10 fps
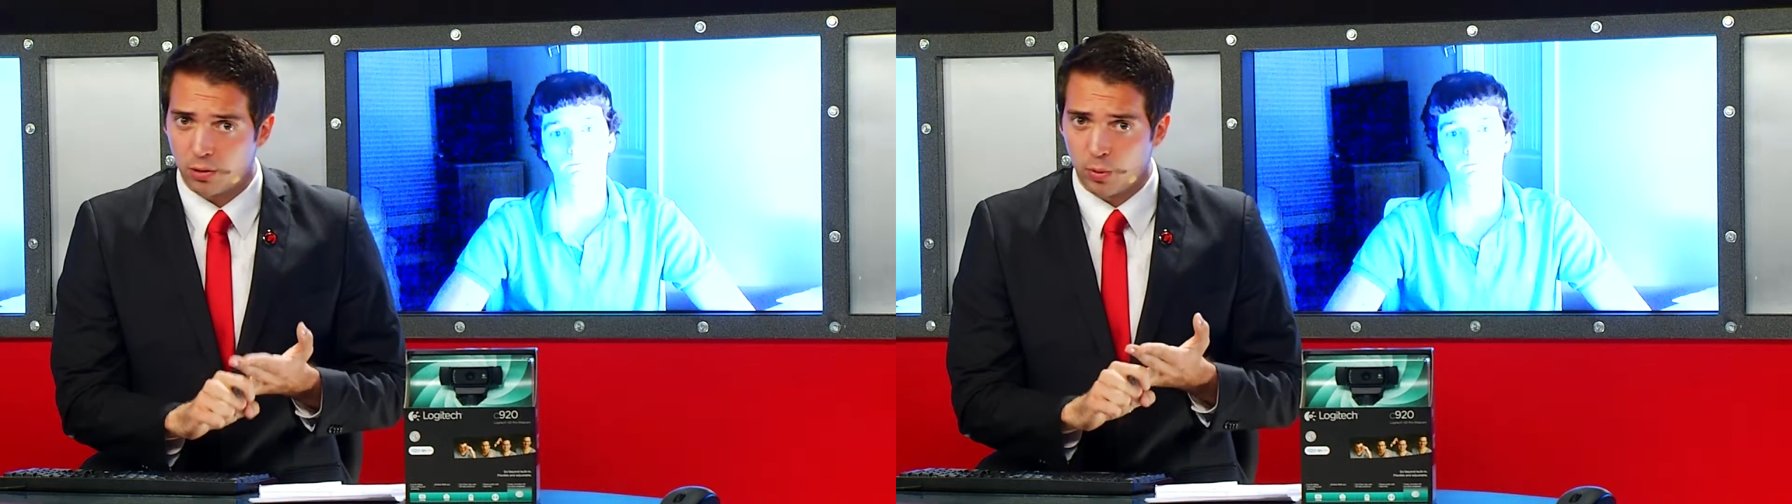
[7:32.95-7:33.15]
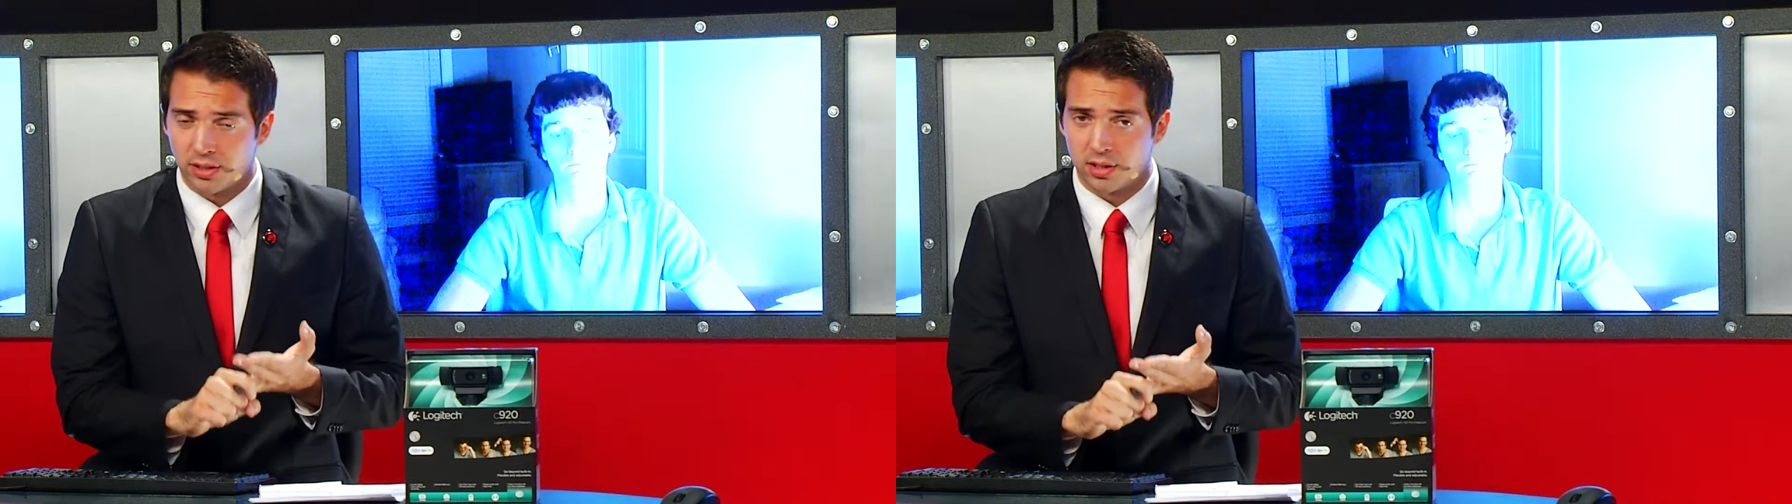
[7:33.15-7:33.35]

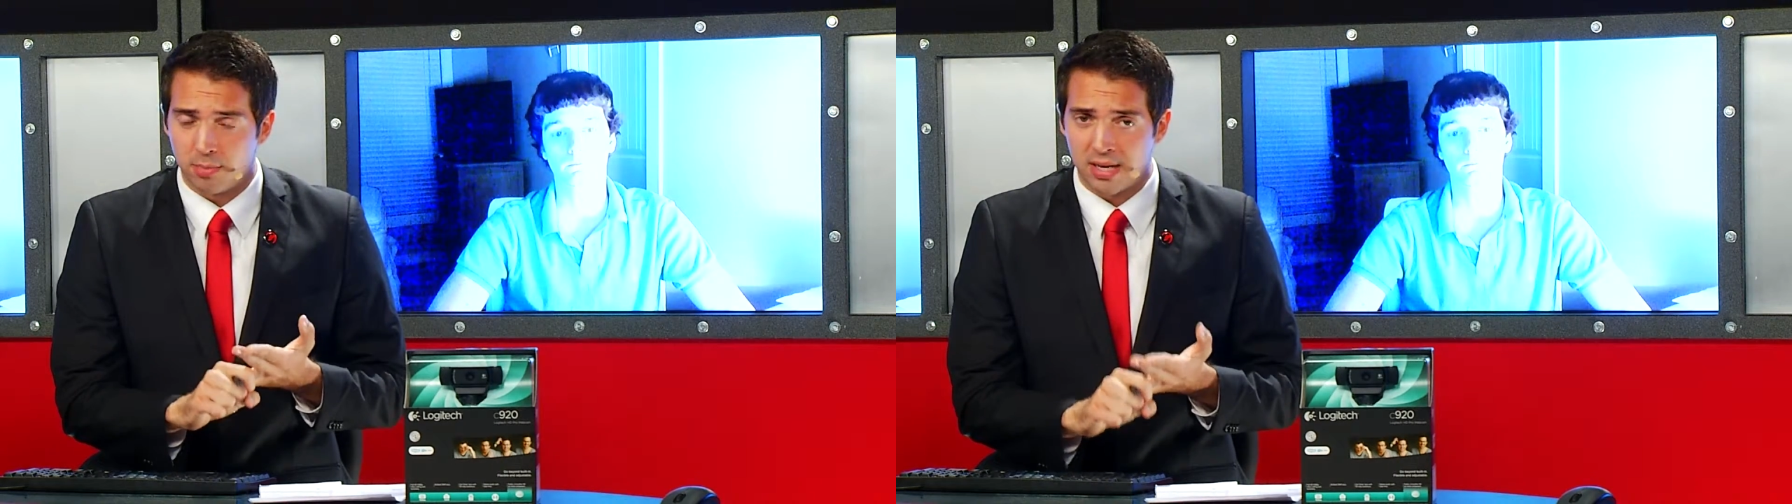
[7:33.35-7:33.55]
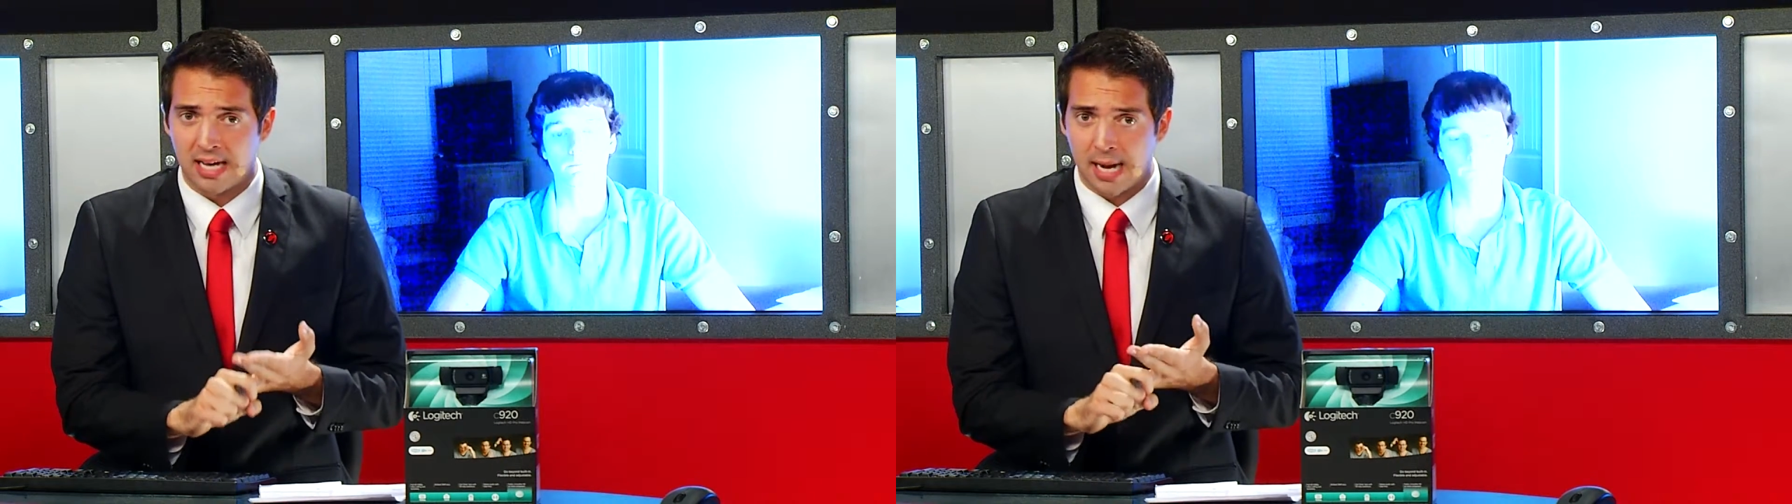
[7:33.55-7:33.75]
or was it a
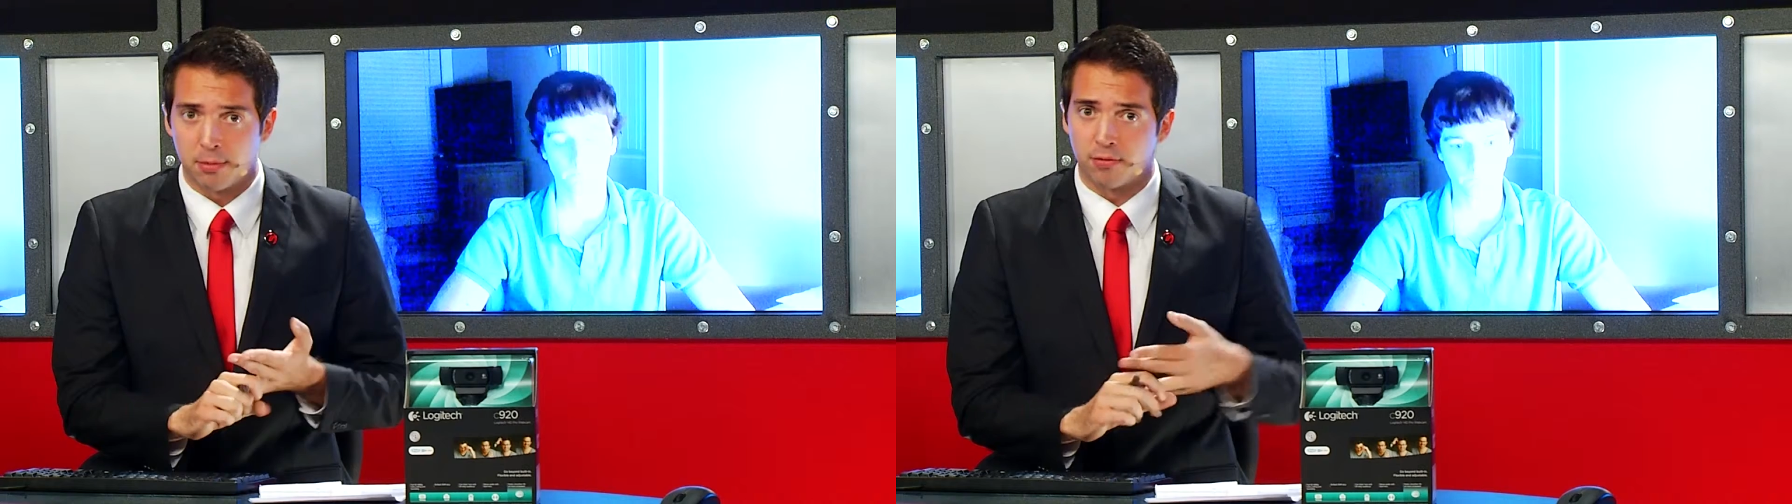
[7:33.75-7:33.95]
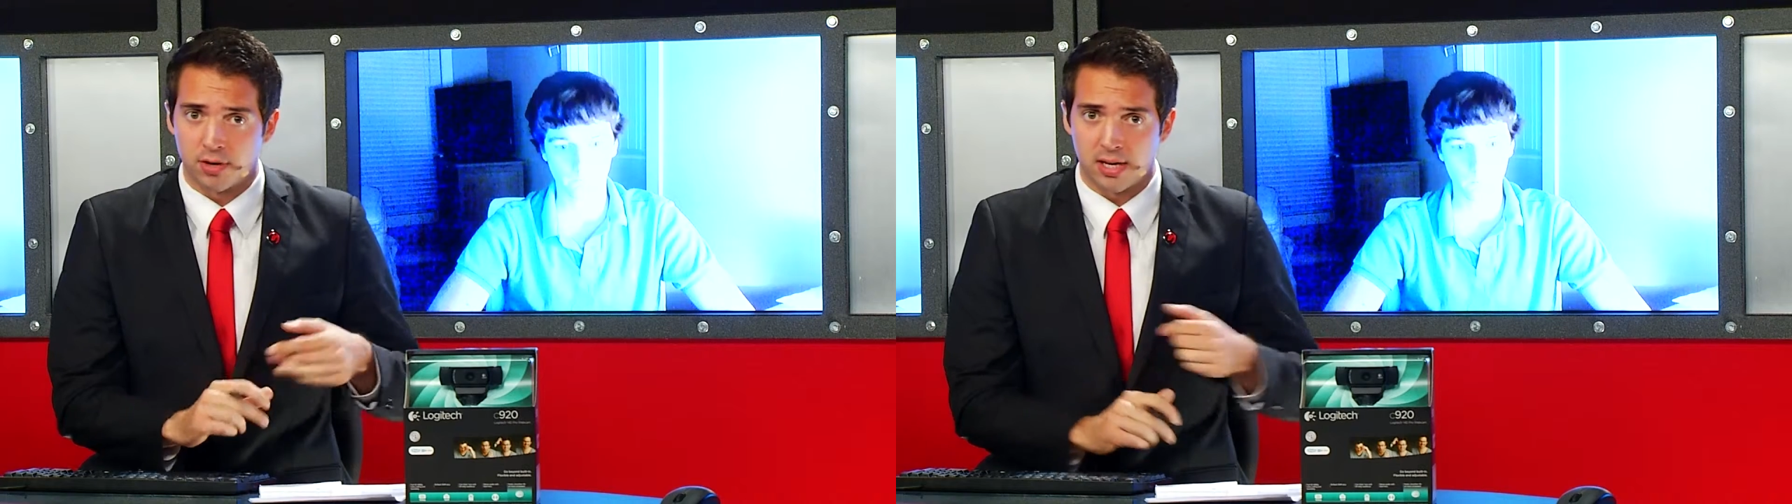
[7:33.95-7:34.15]
big
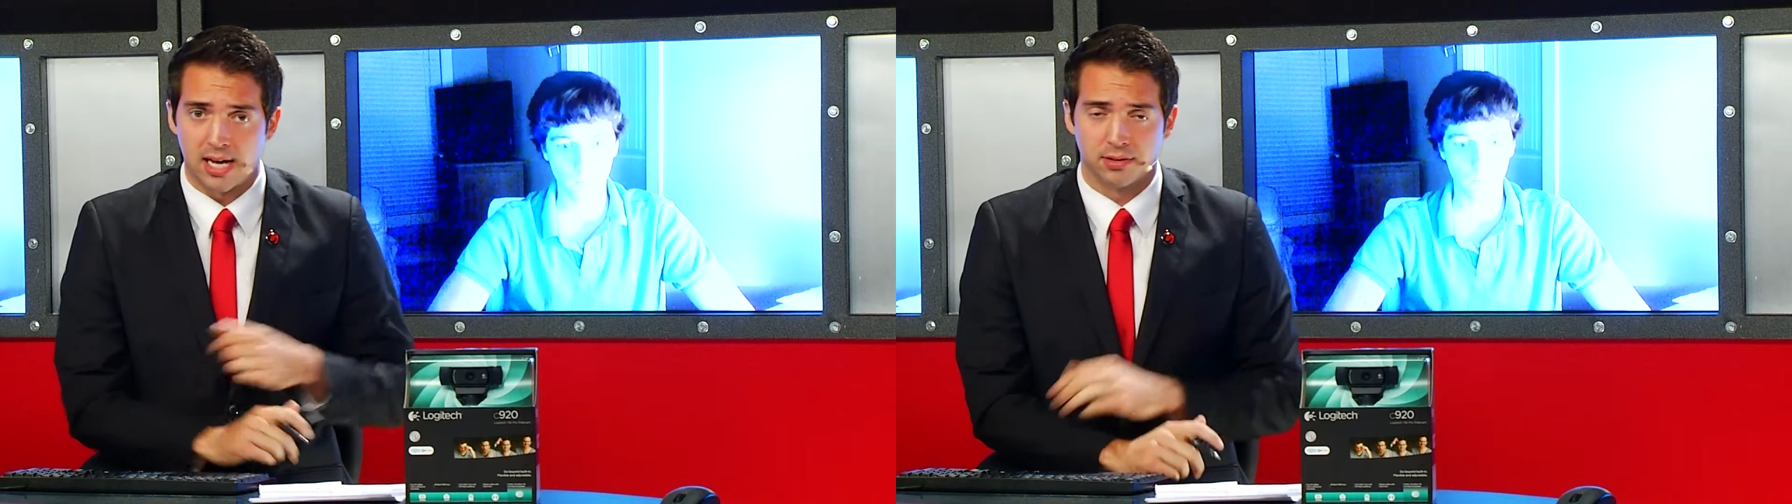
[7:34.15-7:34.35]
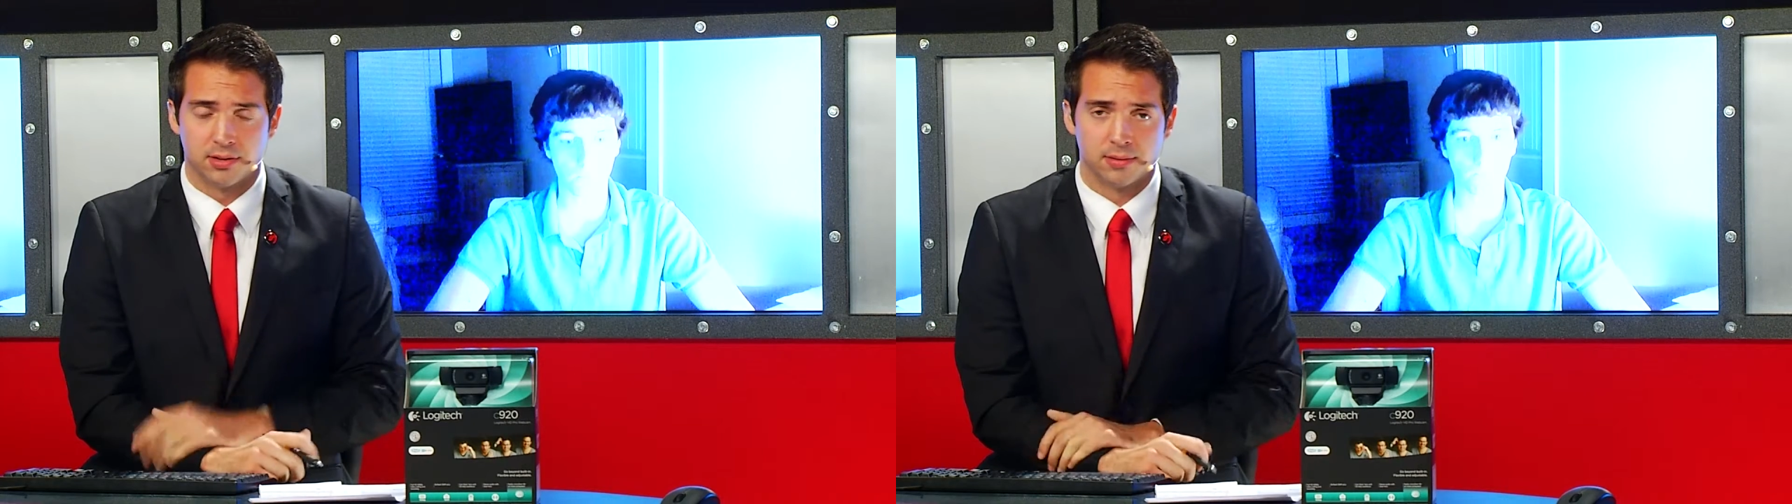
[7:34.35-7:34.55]
gamble for you
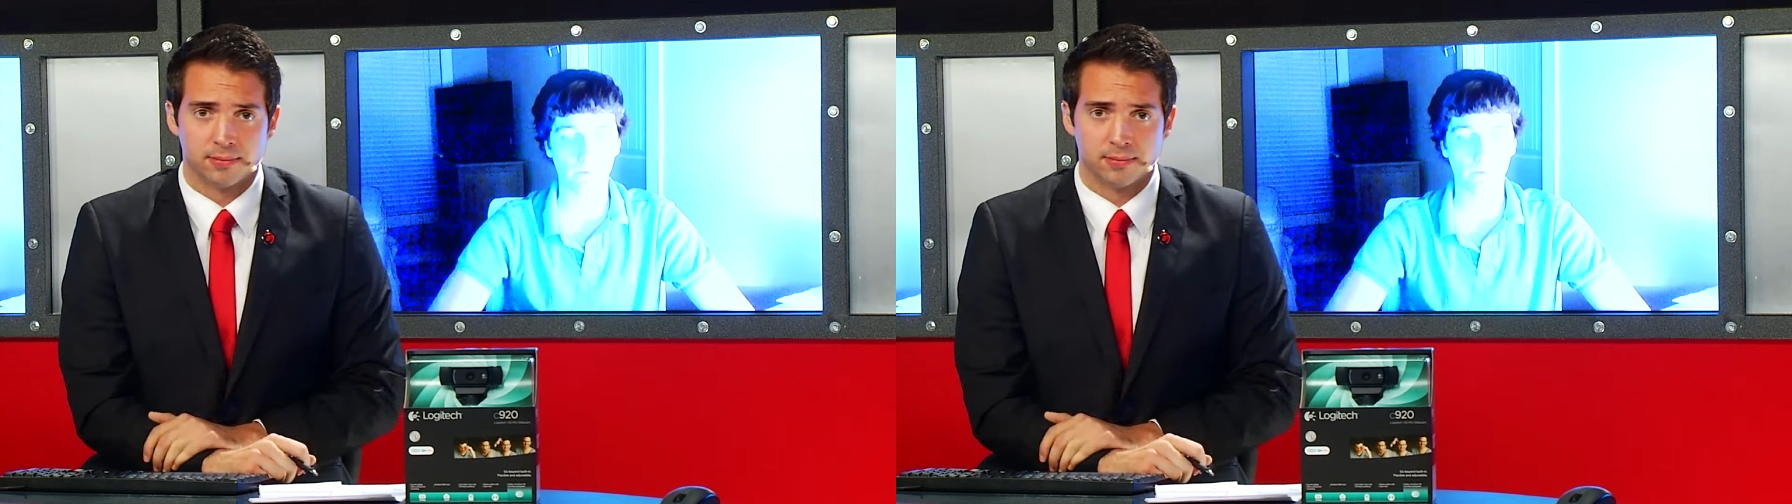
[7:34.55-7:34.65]
guys?